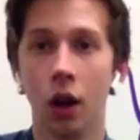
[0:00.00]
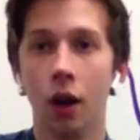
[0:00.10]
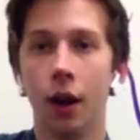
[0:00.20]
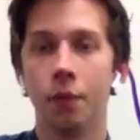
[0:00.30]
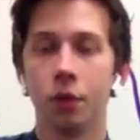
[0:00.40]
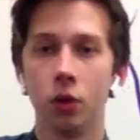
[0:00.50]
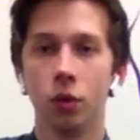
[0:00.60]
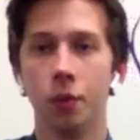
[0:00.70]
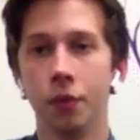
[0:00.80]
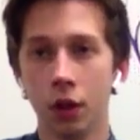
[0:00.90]
Alright,
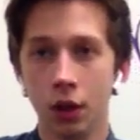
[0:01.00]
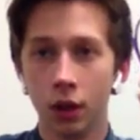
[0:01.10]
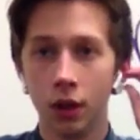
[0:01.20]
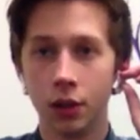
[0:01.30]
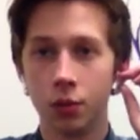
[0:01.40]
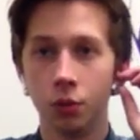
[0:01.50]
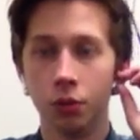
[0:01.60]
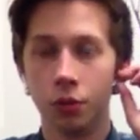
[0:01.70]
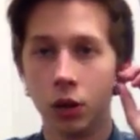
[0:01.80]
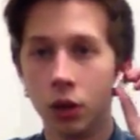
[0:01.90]
cool. Let's
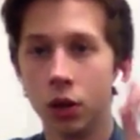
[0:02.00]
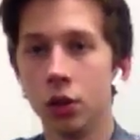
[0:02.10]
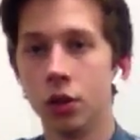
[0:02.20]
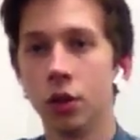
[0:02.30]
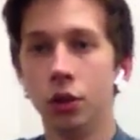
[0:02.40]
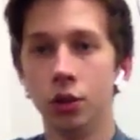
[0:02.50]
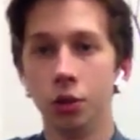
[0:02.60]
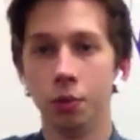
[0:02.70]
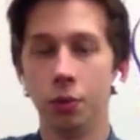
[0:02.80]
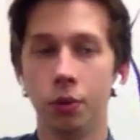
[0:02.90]
move on. So you
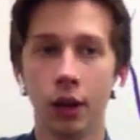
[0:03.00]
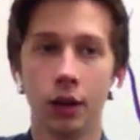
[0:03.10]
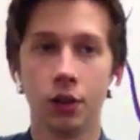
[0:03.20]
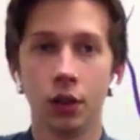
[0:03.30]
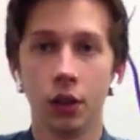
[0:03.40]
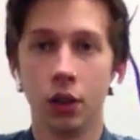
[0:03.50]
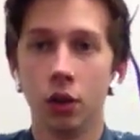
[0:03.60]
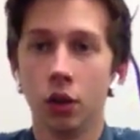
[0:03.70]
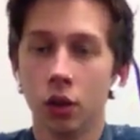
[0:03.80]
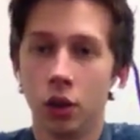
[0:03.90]
should be
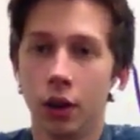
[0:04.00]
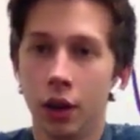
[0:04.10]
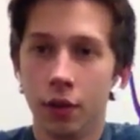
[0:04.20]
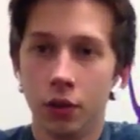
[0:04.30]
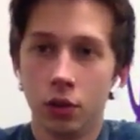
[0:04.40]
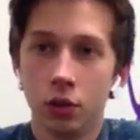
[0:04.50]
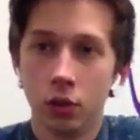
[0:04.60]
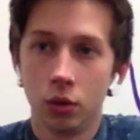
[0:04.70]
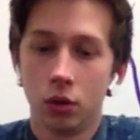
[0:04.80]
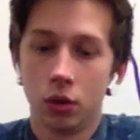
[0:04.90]
practicing Knocking on Heaven's
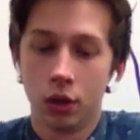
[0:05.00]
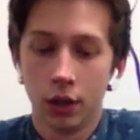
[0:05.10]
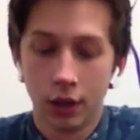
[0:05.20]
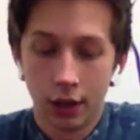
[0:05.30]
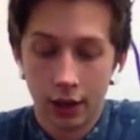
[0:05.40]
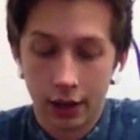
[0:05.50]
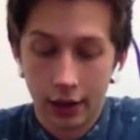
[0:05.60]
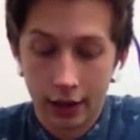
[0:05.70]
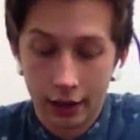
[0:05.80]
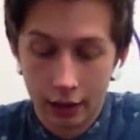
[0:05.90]
Door
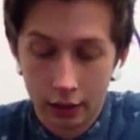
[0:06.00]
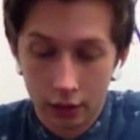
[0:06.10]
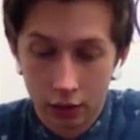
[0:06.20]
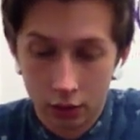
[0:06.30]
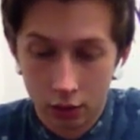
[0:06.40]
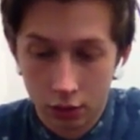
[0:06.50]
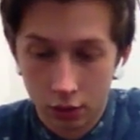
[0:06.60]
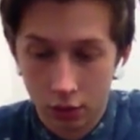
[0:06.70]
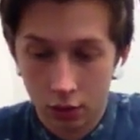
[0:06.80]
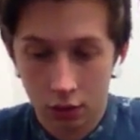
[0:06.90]
and
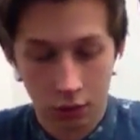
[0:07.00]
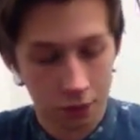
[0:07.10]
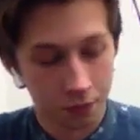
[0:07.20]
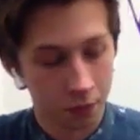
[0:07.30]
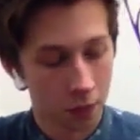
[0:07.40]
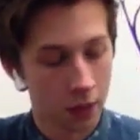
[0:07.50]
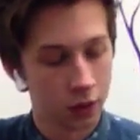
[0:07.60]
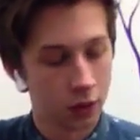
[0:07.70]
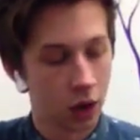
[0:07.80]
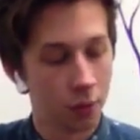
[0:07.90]

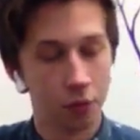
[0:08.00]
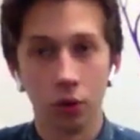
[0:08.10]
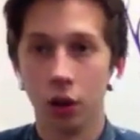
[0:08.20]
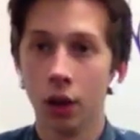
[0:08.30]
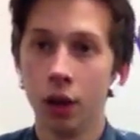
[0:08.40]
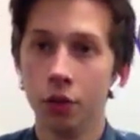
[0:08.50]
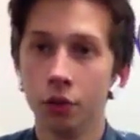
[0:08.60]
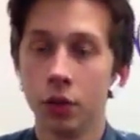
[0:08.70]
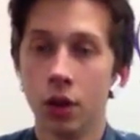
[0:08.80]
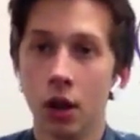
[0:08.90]
Time of Your Life.